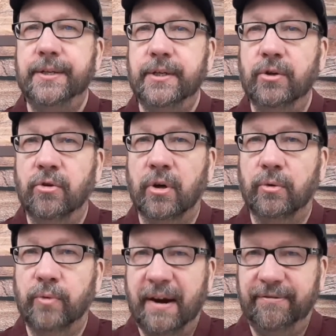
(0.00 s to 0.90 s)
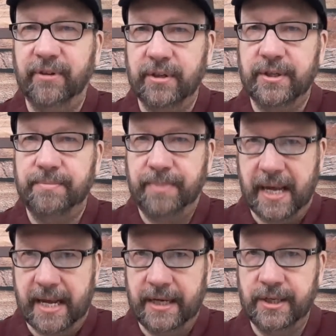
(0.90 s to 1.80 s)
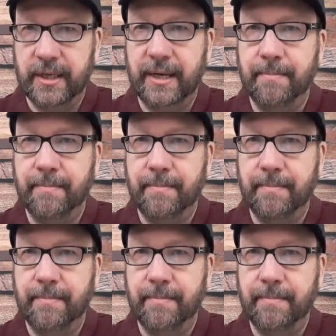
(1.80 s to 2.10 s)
your reference page,